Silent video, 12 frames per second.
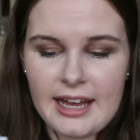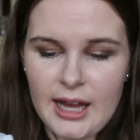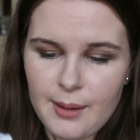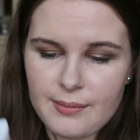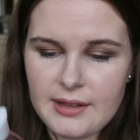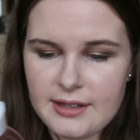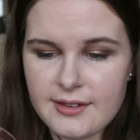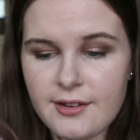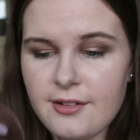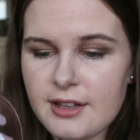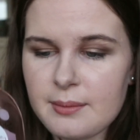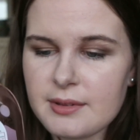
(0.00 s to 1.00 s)
The
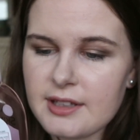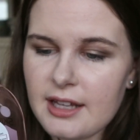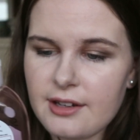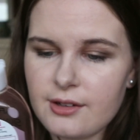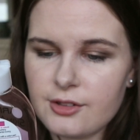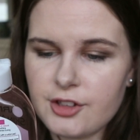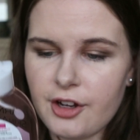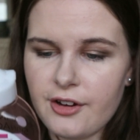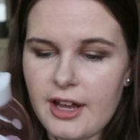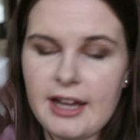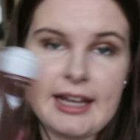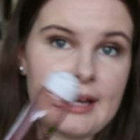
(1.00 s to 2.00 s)
Soothing Botanical
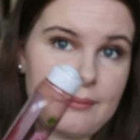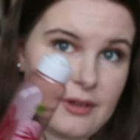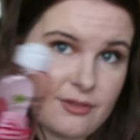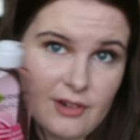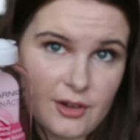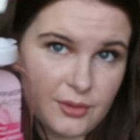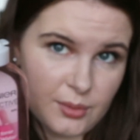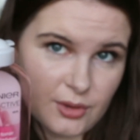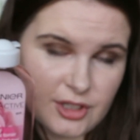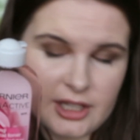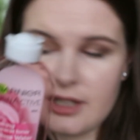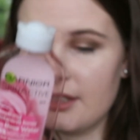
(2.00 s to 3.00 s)
Toner, again with rose
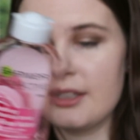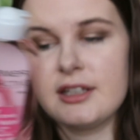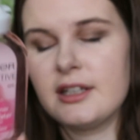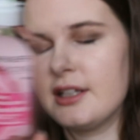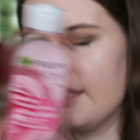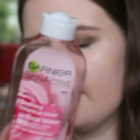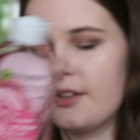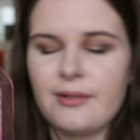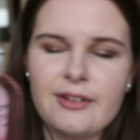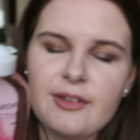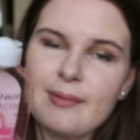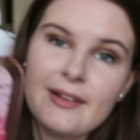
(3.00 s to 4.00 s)
water.
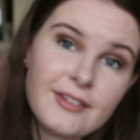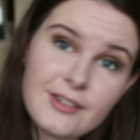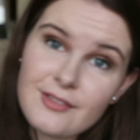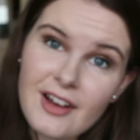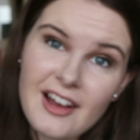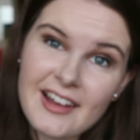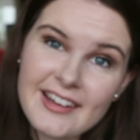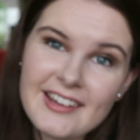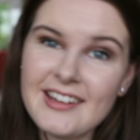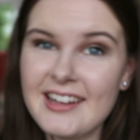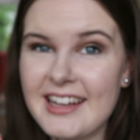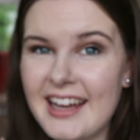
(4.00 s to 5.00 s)
So it smells
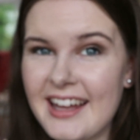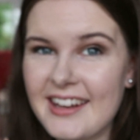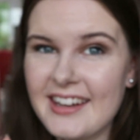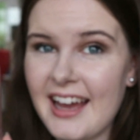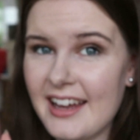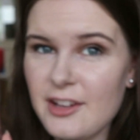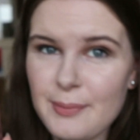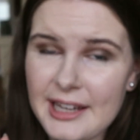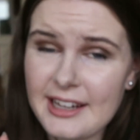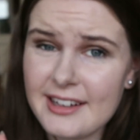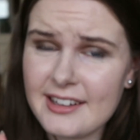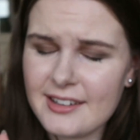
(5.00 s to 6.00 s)
divine, again, and it's
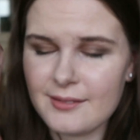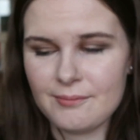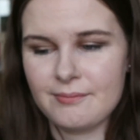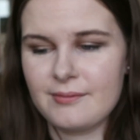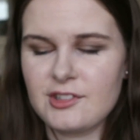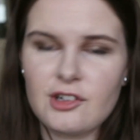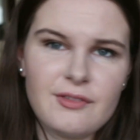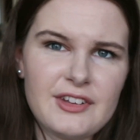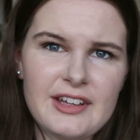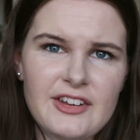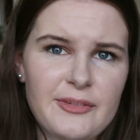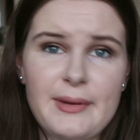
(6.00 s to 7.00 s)
pink, which
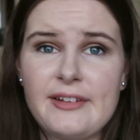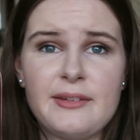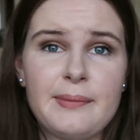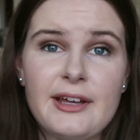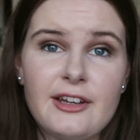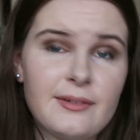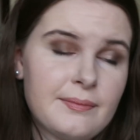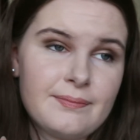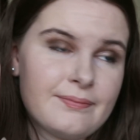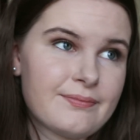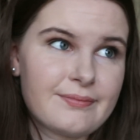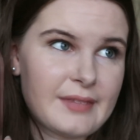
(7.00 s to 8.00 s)
obviously just makes it better,
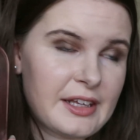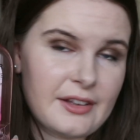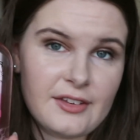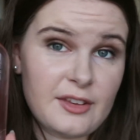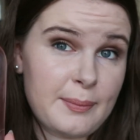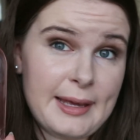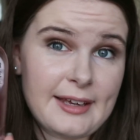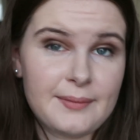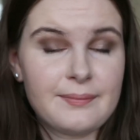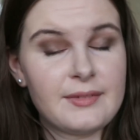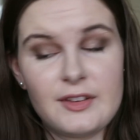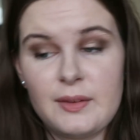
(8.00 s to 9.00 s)
because it's pink.
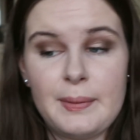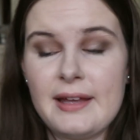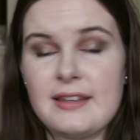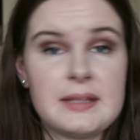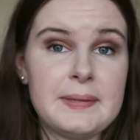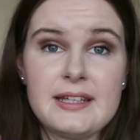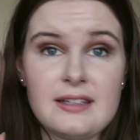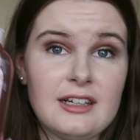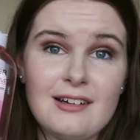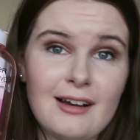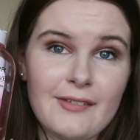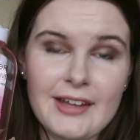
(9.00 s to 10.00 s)
It's the best
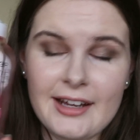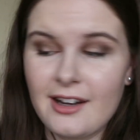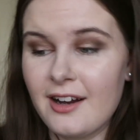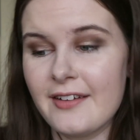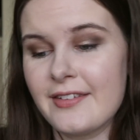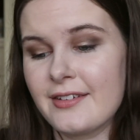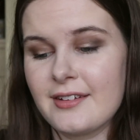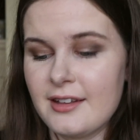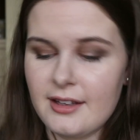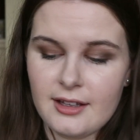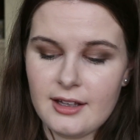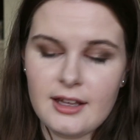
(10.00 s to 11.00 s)
colour out there, guys.
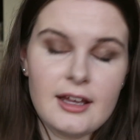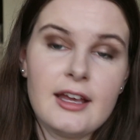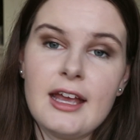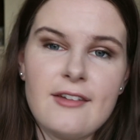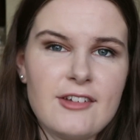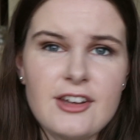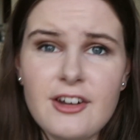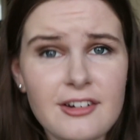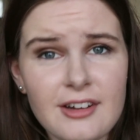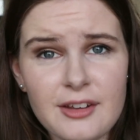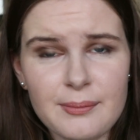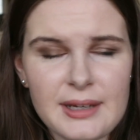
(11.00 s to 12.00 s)
If you don't
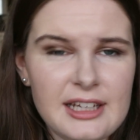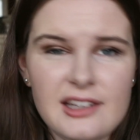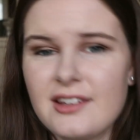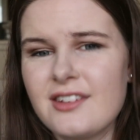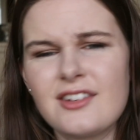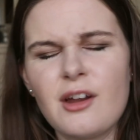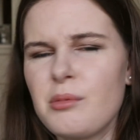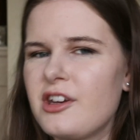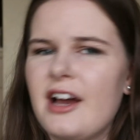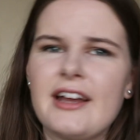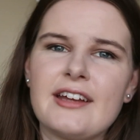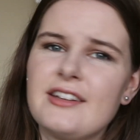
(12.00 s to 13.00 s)
agree with me, just stop
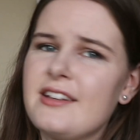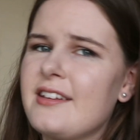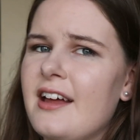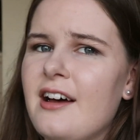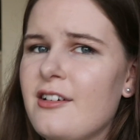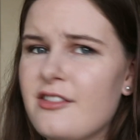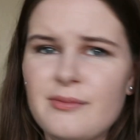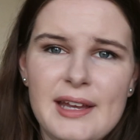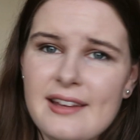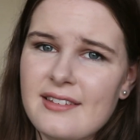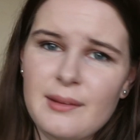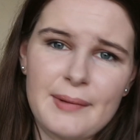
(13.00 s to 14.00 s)
denying it to yourself.
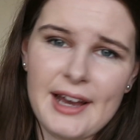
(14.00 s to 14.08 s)
Pink's the